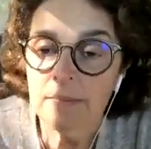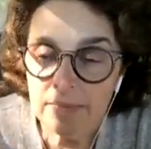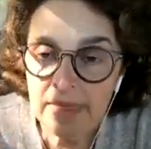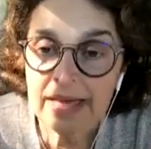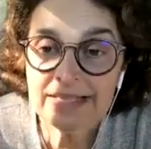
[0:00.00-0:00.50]

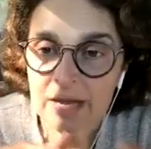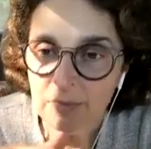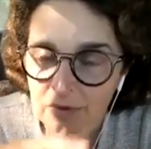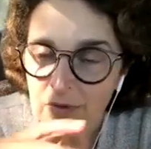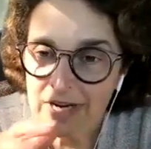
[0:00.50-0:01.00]
That
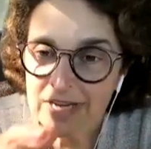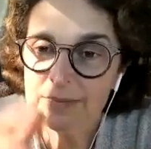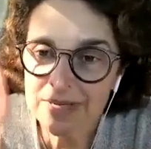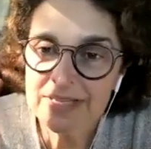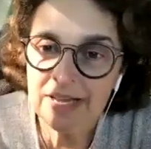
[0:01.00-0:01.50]
type of work has
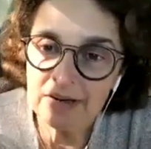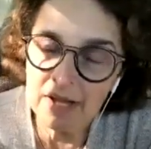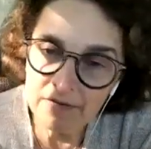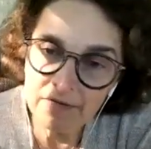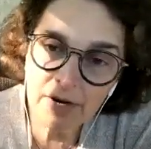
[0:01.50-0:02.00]
been done
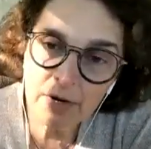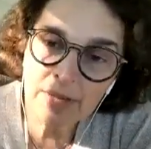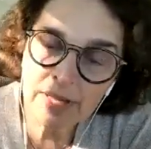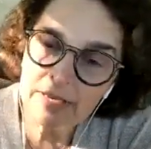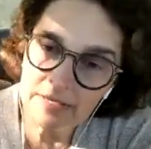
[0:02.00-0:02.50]
a fair
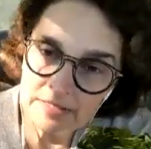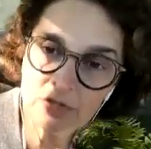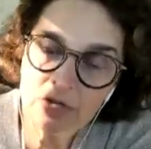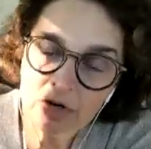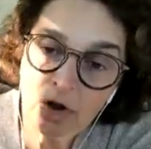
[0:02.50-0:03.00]
bit in
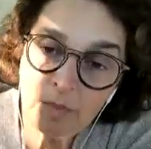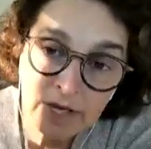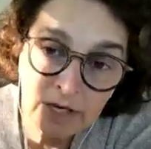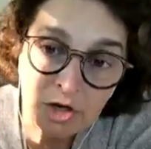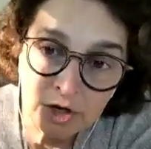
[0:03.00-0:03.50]
adult sarcoma
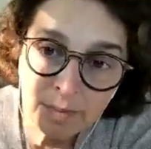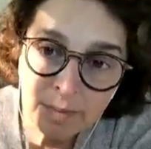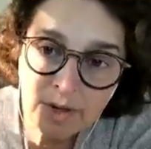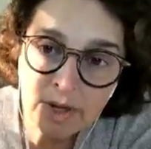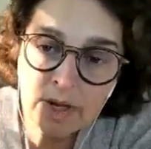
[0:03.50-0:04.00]
in
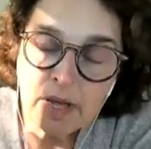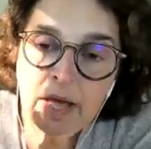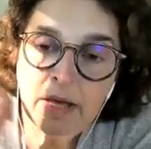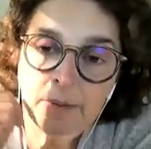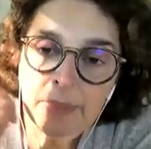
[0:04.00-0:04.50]
Europe,
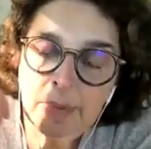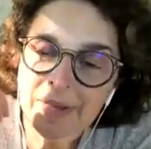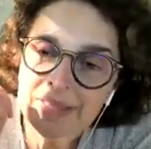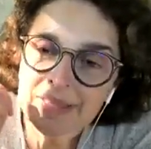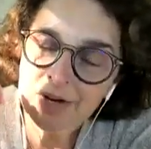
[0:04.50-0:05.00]

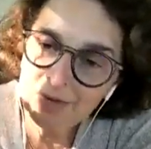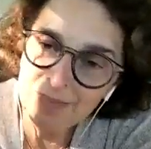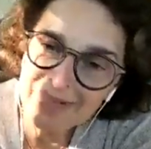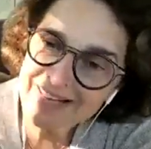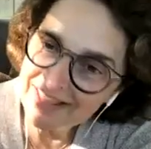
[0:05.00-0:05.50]
but the
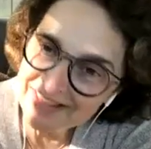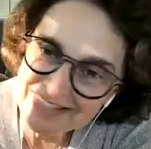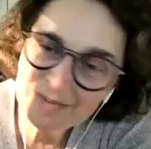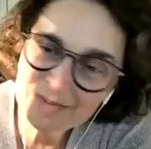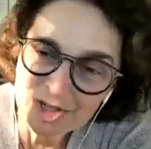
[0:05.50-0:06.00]
European health
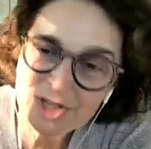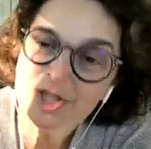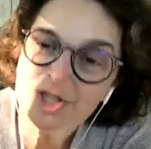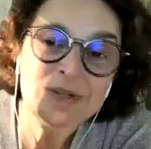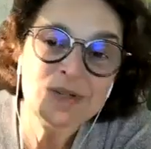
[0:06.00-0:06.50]
systems are
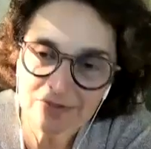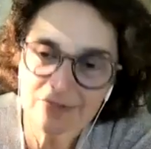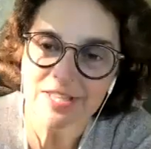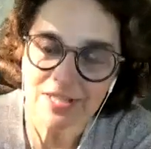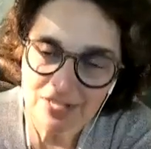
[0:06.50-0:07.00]
just so
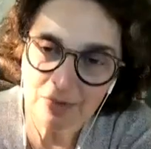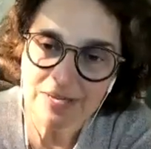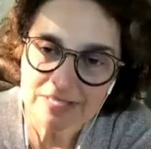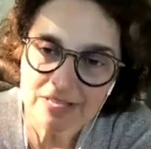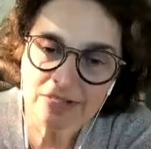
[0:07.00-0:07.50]
different than the
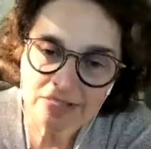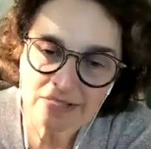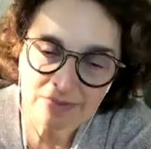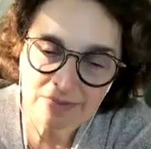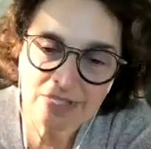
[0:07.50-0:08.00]
US health
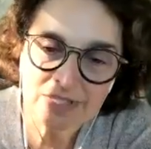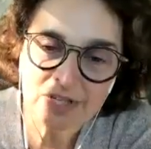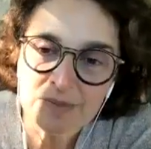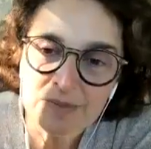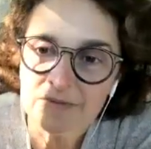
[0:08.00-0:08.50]
systems in
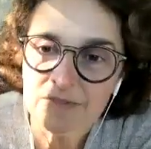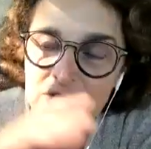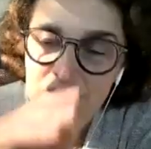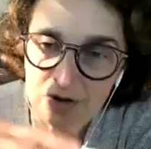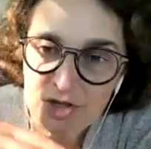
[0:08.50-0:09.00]
terms of
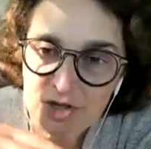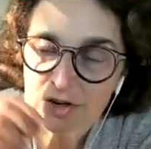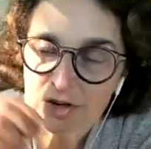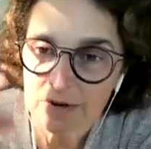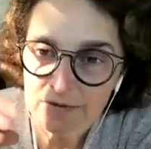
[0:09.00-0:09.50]
their
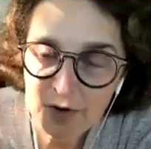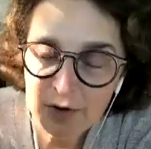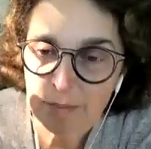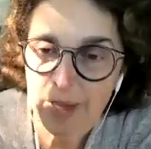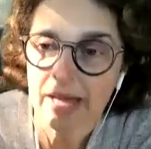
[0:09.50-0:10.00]
structure and
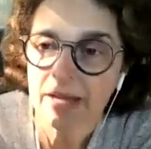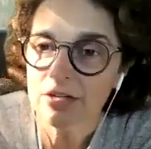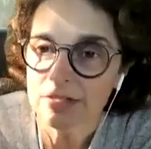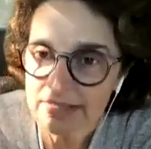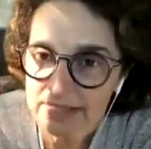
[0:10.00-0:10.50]
referral
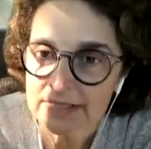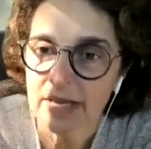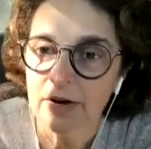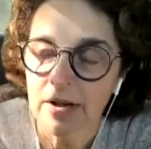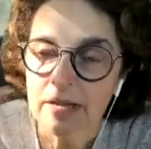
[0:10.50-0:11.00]
patterns, et
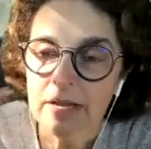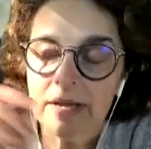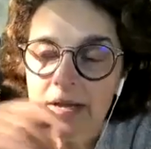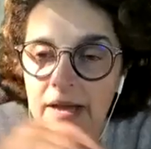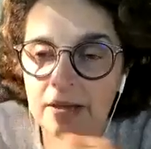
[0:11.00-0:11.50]
cetera.
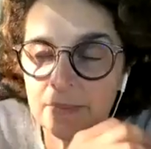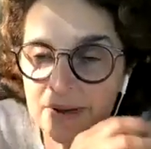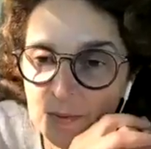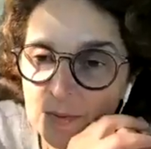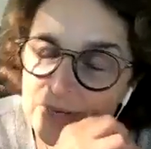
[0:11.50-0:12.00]

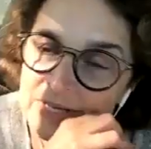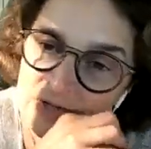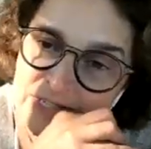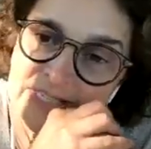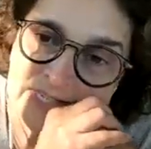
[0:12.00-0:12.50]
But it will be
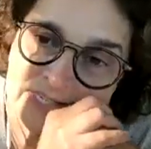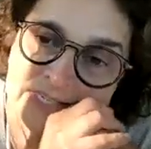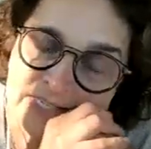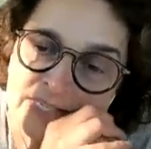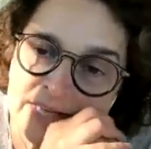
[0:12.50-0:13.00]
interesting
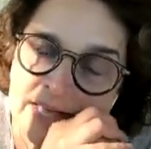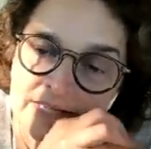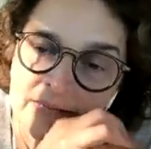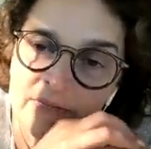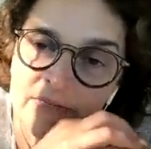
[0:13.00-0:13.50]
to get
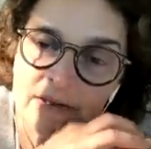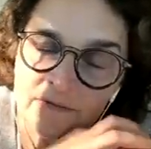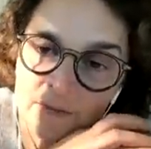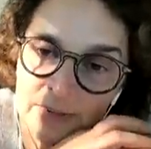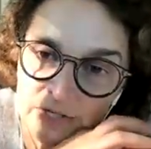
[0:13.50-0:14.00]
some of that
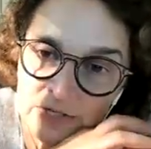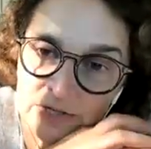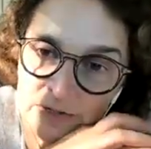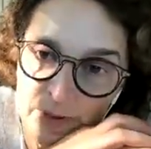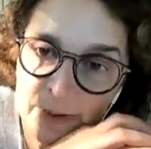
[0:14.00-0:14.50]
information
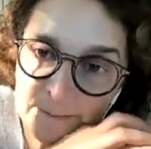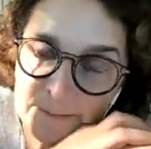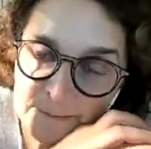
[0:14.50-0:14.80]
as well.